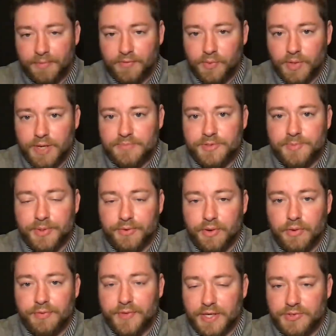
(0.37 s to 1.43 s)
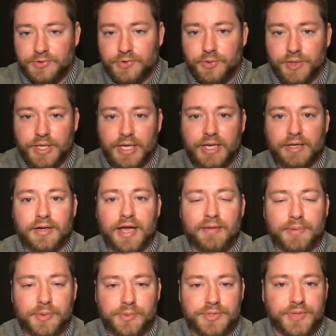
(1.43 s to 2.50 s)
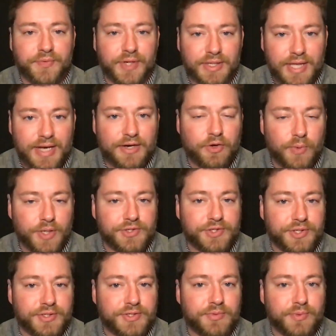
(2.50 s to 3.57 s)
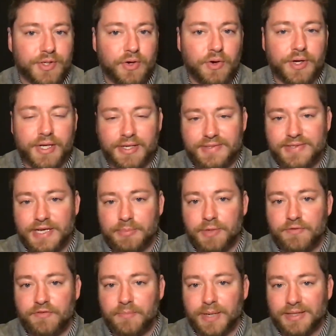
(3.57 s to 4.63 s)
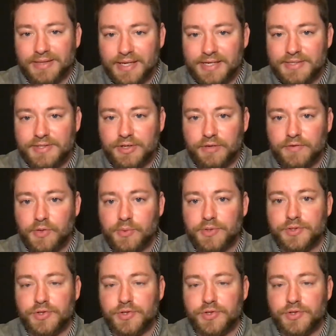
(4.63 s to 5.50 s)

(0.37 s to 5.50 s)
everyone, I'm Spiro. Thanks for tuning in. I've been receiving a lot of questions regarding a segment from my latest interview with